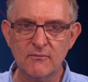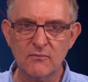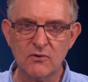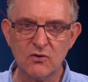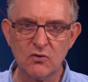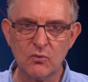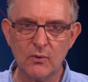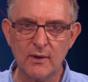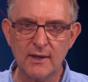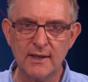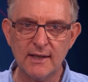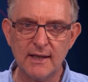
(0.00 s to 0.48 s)

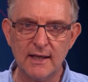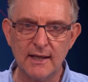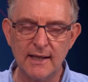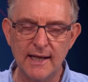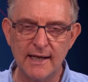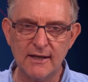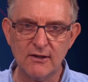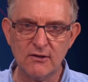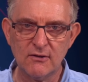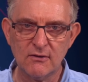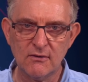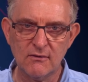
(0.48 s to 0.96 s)
between
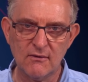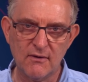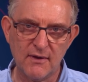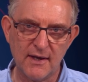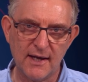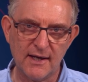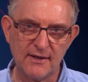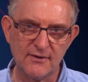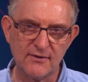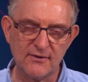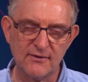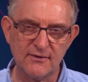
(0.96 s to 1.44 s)
late
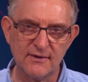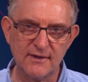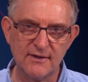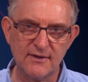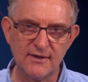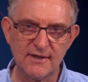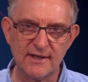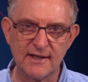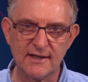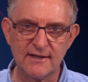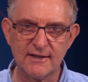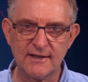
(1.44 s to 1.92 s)

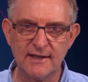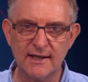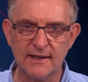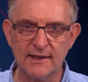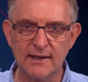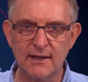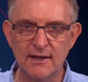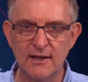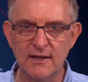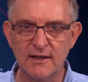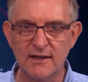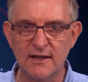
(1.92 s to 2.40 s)

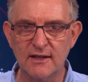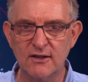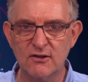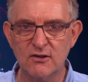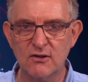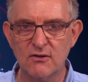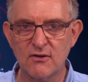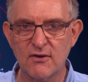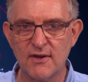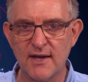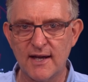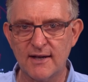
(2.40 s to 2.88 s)
2016 and early
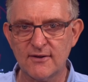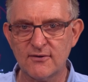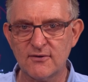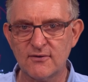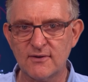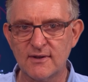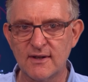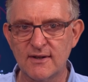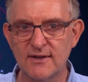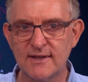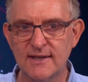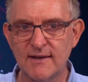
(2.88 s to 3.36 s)

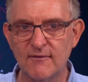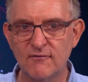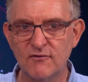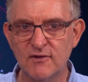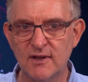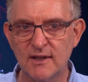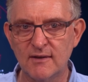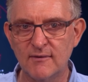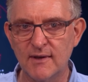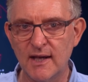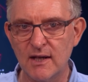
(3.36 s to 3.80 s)
2017